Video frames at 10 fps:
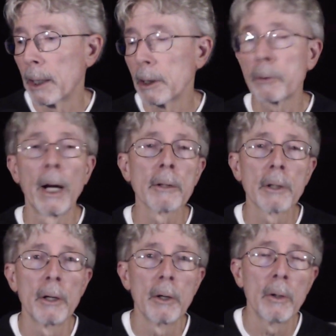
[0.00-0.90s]
a
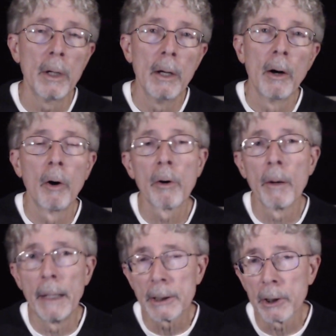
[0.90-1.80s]
contralto or
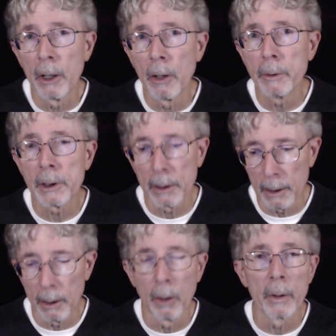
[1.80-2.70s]
a mezzo, which is a
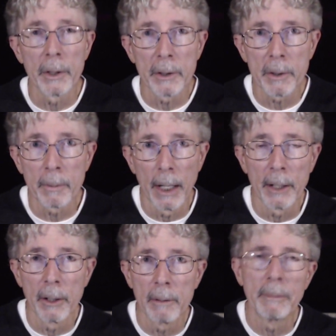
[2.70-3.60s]
little lower than a
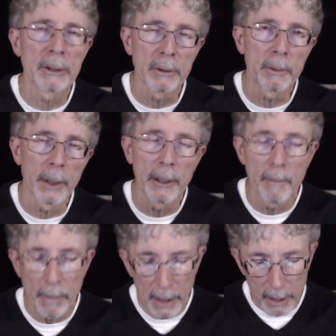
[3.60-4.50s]
soprano,
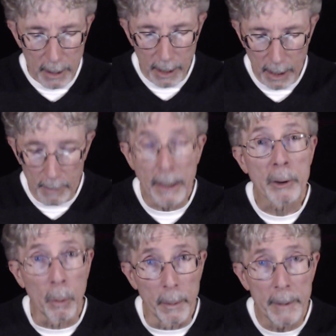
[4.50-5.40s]
mezzo-soprano,
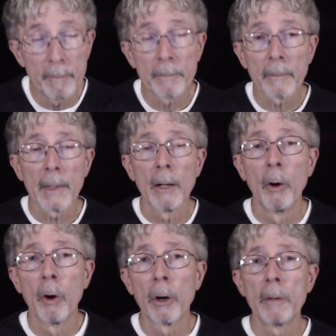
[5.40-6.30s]
as a woman,
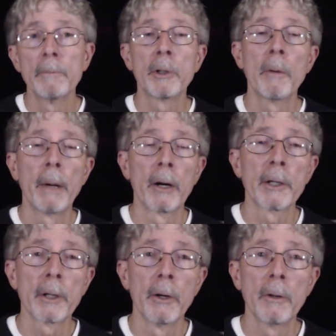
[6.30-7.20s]
or you're a
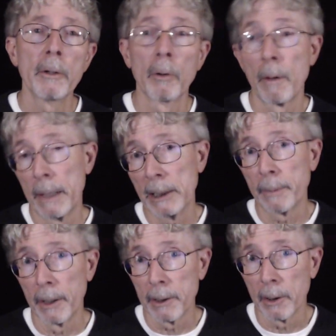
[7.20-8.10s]
baritone or a bass
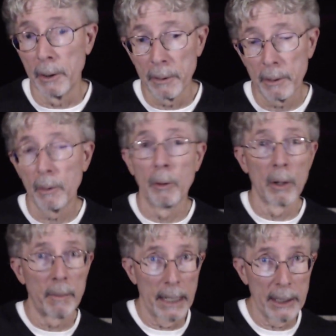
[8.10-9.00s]
baritone
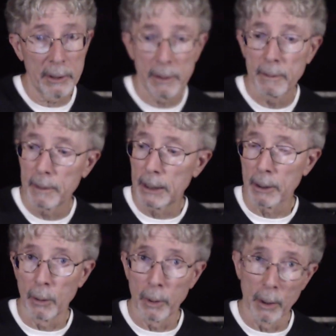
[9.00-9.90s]
or a bass,
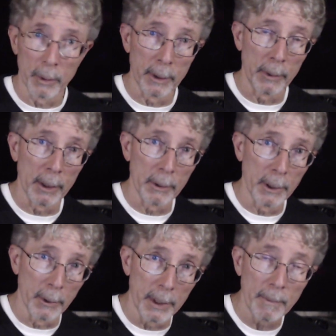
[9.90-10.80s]
lower, lower, lower,
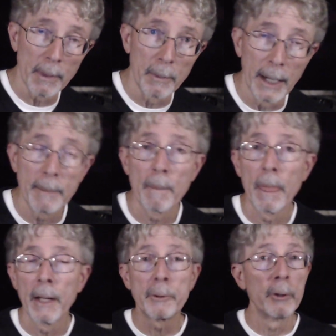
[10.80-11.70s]
lower, lower, right?
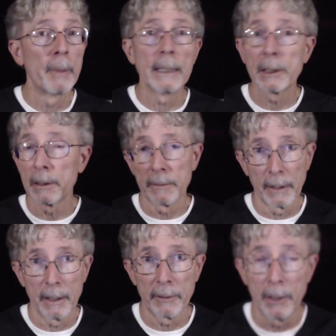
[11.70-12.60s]
True basses are
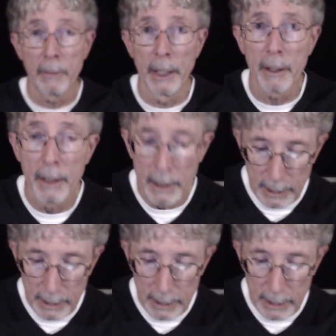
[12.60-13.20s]
very, very rare.